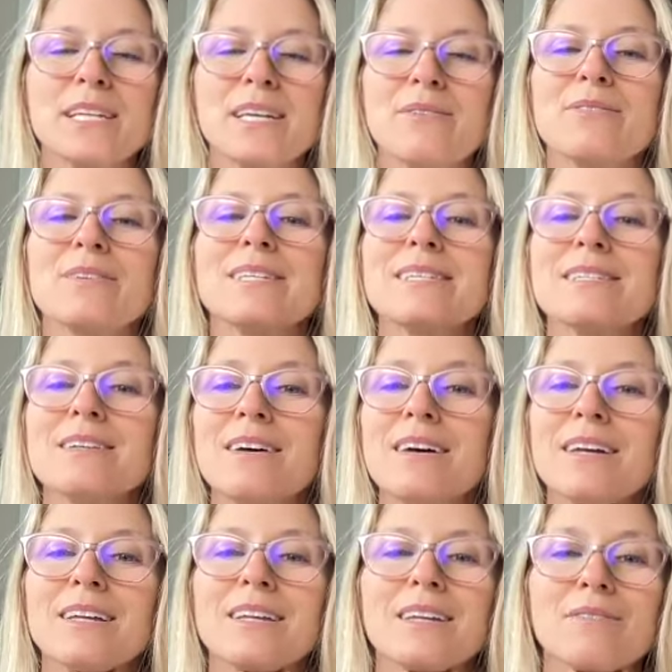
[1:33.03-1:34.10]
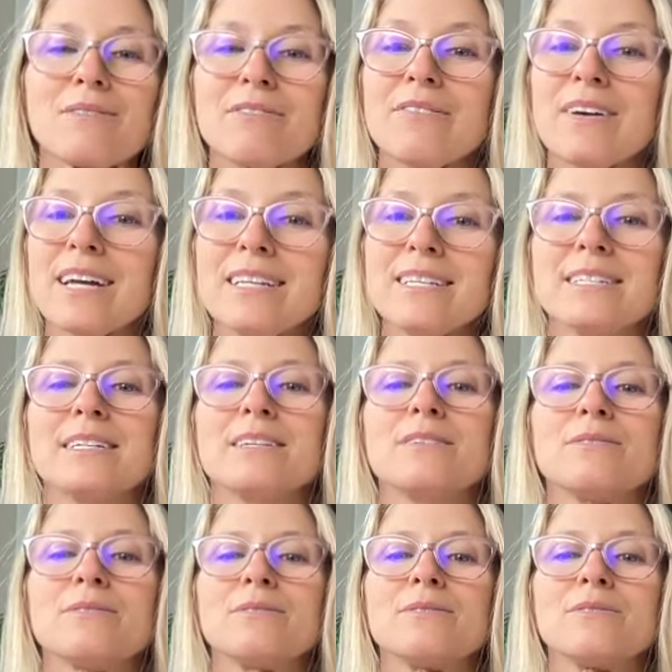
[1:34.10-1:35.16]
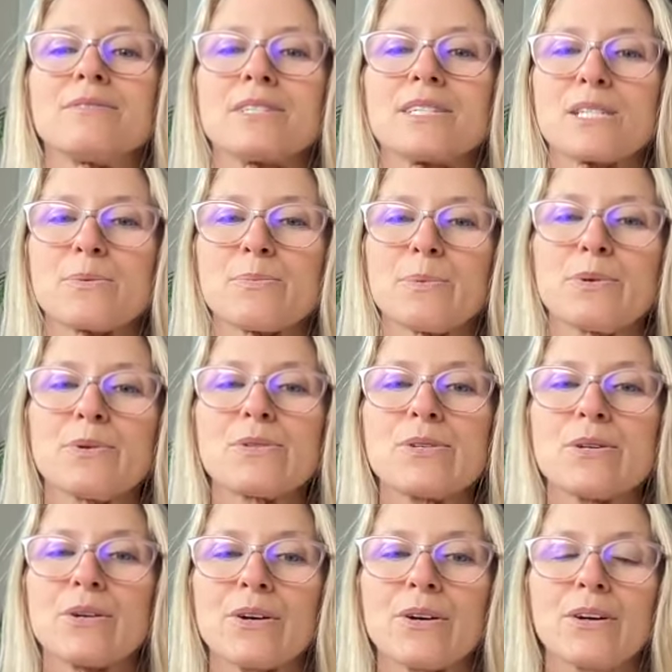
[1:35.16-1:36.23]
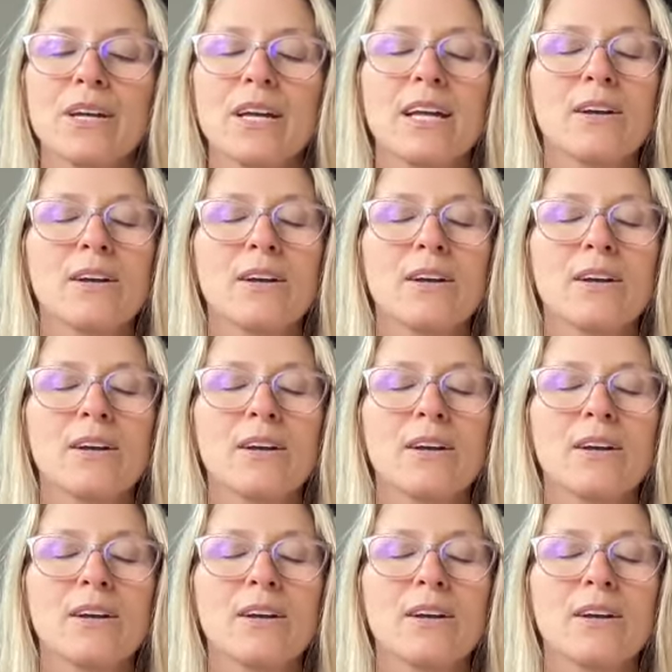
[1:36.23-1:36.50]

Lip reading: If it's not an effective disperser,